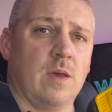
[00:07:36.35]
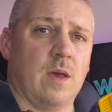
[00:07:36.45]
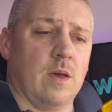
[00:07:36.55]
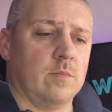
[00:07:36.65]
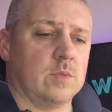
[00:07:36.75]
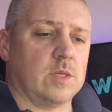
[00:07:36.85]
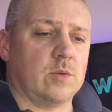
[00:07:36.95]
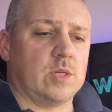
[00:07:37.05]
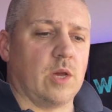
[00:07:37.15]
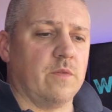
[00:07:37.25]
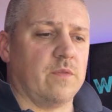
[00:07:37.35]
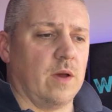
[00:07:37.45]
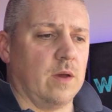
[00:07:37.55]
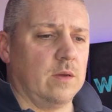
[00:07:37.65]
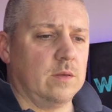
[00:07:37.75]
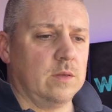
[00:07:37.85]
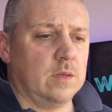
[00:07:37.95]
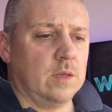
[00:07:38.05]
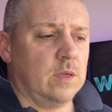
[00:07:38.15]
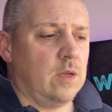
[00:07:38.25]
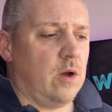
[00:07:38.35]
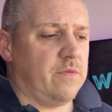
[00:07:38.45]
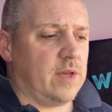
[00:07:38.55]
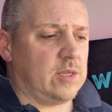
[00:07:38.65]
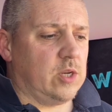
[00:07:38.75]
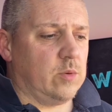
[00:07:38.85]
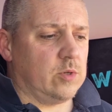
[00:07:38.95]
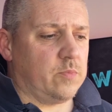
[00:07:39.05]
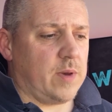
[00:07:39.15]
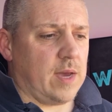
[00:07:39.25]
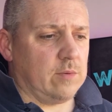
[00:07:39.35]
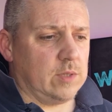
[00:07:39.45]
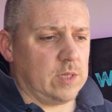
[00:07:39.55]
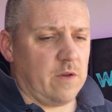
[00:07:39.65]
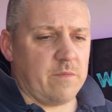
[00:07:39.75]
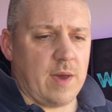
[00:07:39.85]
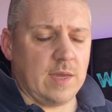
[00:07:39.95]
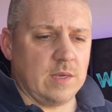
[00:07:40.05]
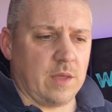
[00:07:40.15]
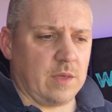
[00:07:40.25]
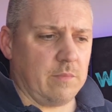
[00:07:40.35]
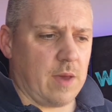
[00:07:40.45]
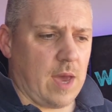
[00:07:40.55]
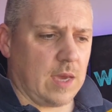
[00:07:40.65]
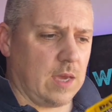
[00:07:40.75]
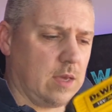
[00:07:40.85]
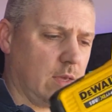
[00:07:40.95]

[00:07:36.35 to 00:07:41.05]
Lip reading: So far, of that £200, I've made nothing back.